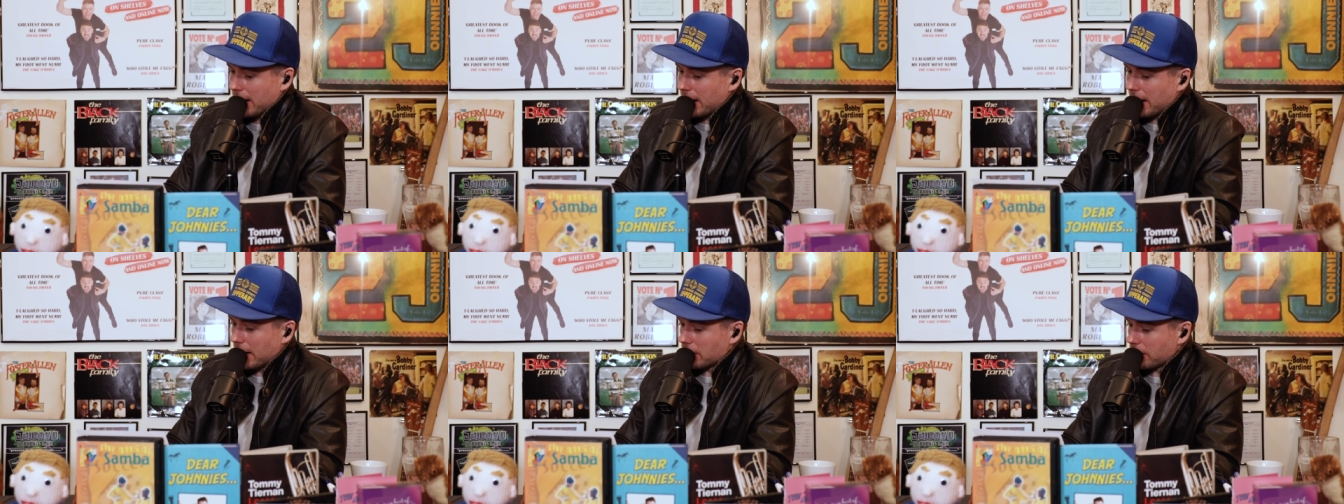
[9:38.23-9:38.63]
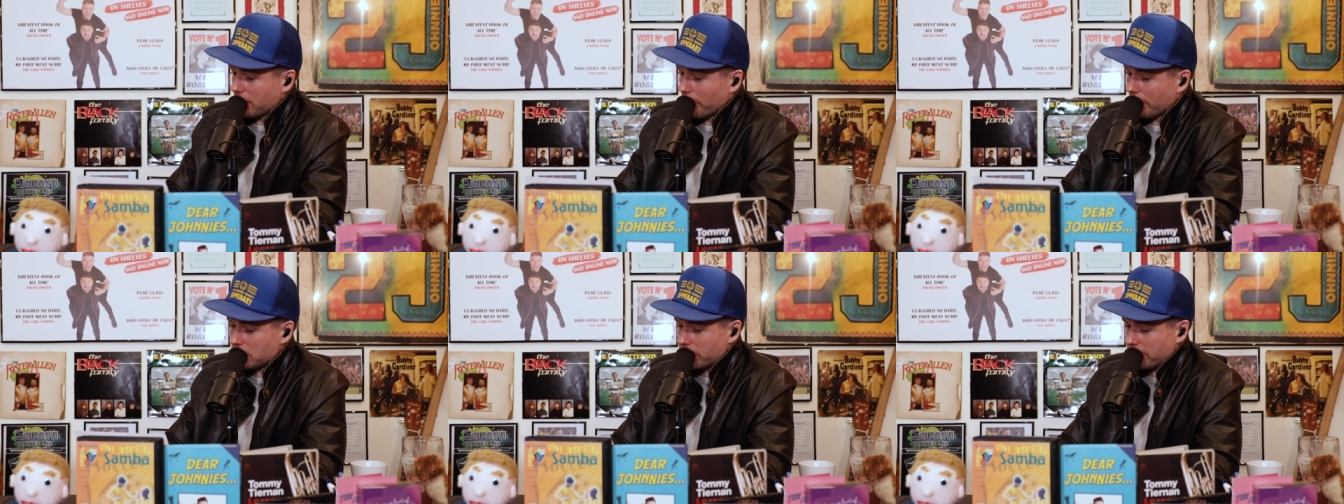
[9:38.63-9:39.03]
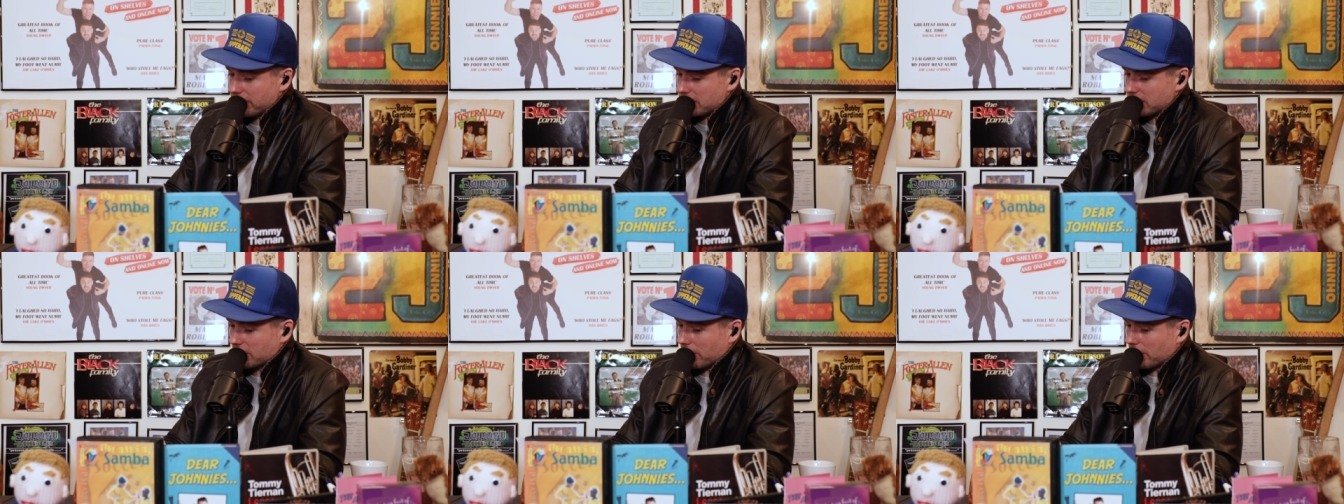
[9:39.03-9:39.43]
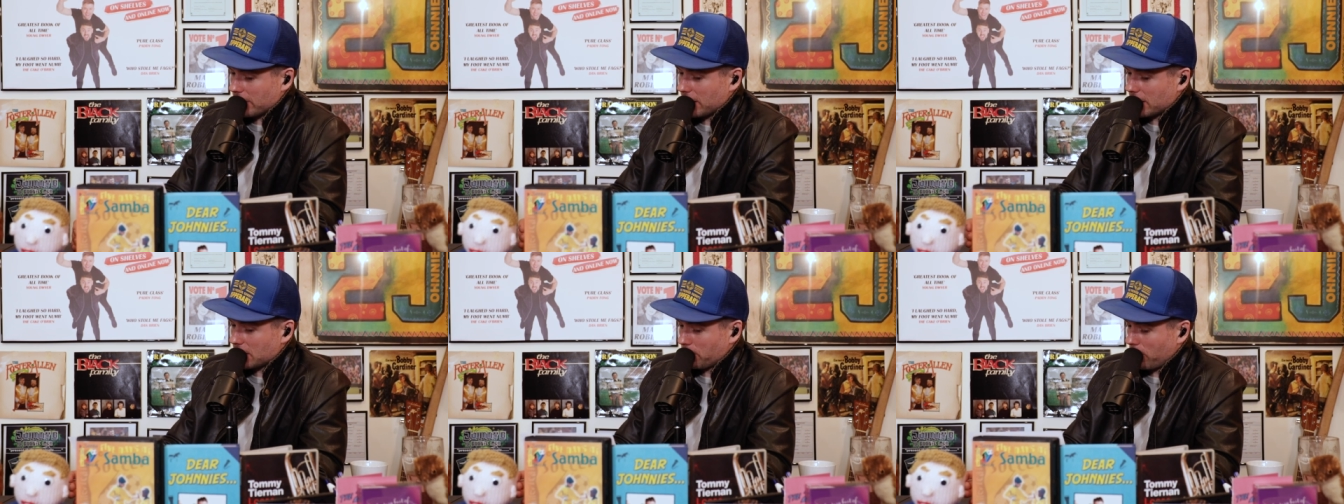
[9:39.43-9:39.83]
And I don't know which of us is going
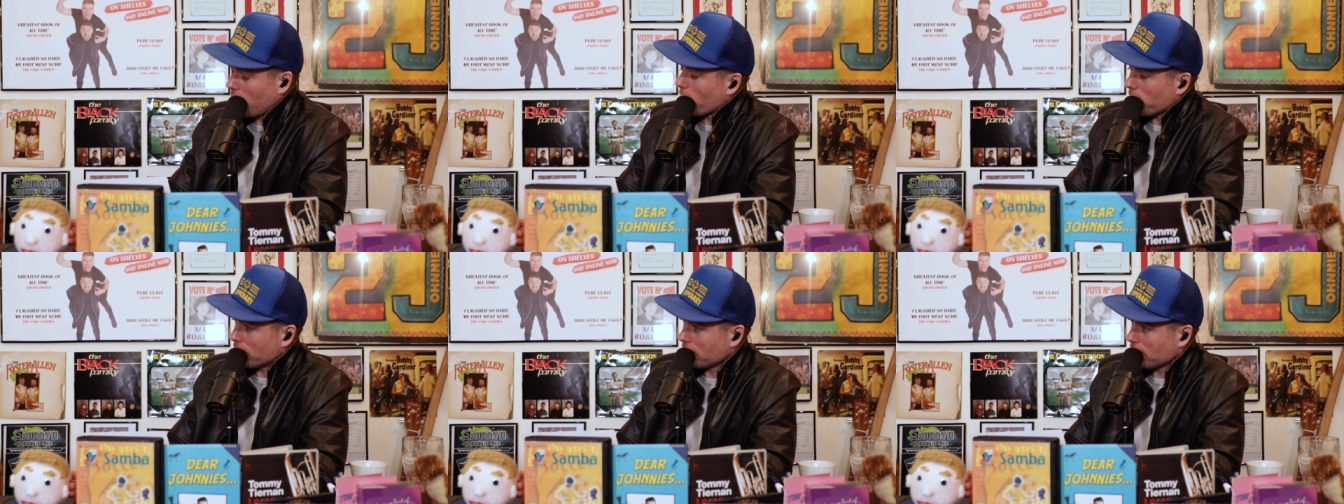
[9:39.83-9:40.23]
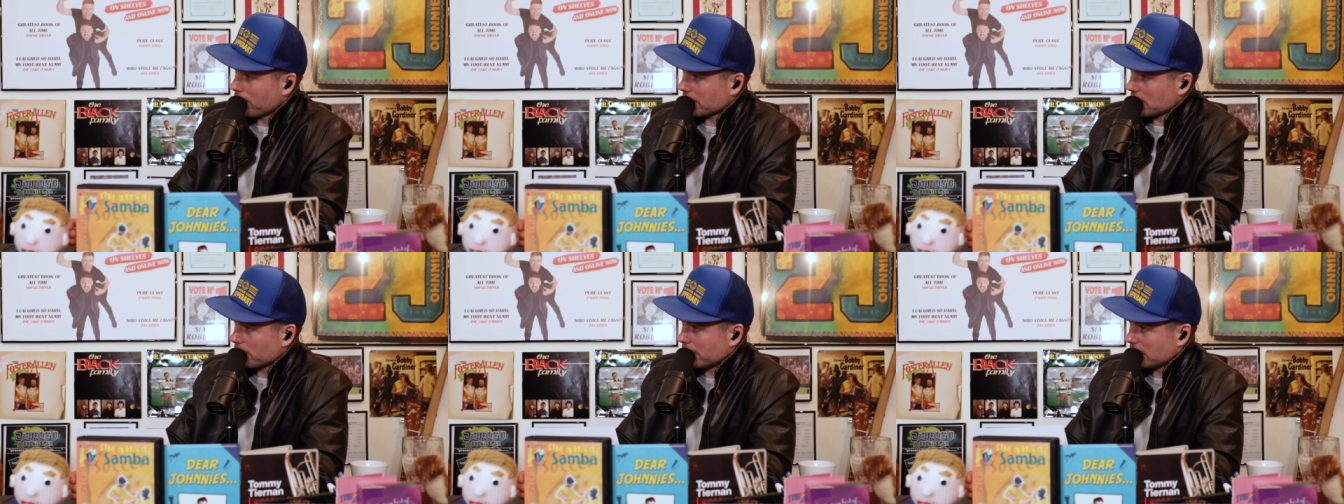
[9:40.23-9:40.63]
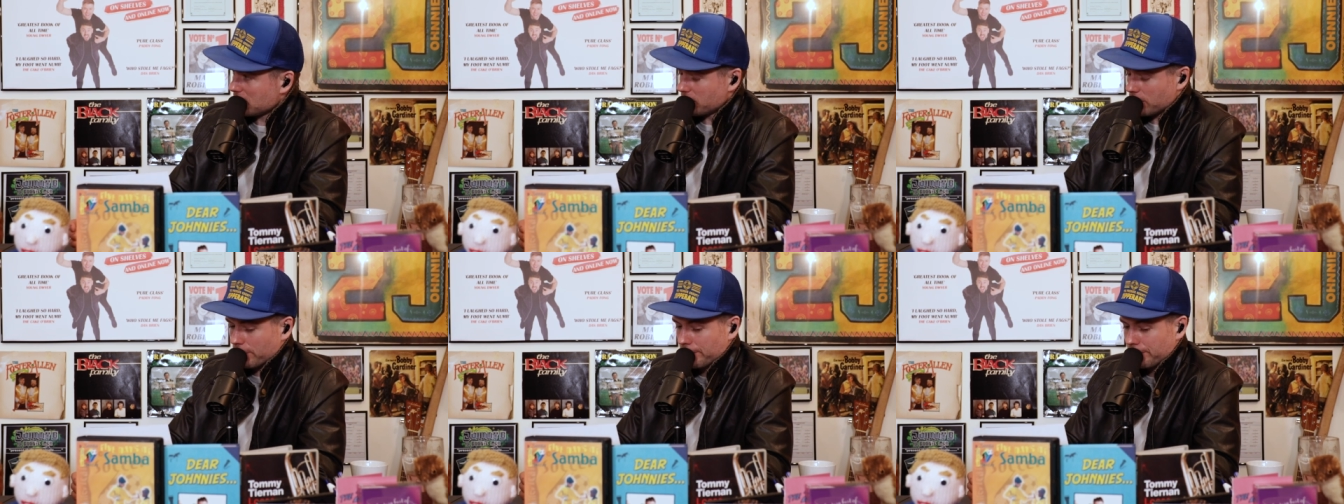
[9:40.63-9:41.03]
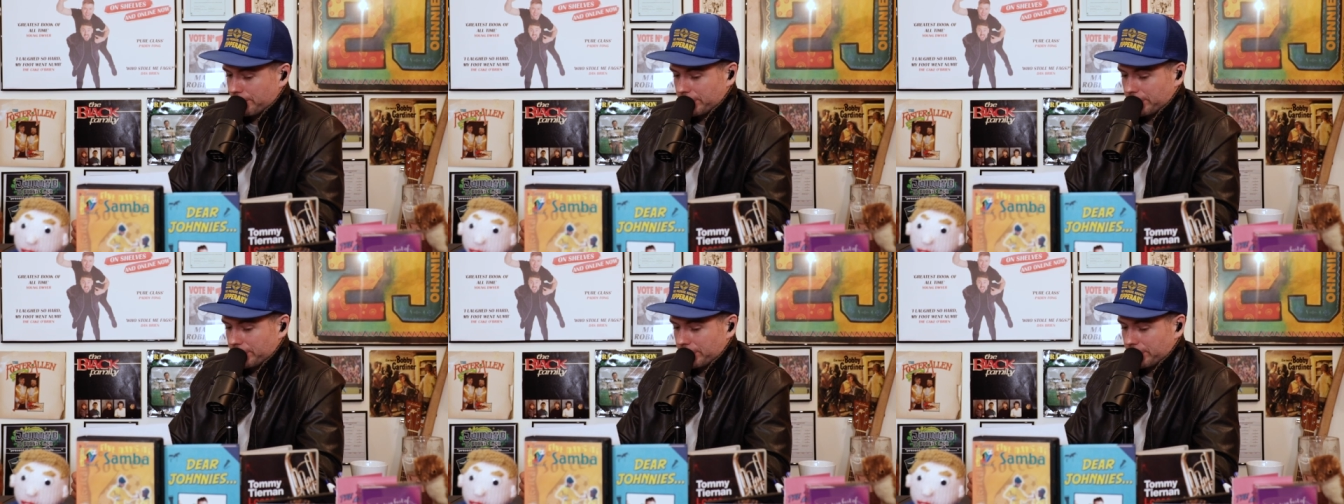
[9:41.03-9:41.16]
to get the pub. What'll we do?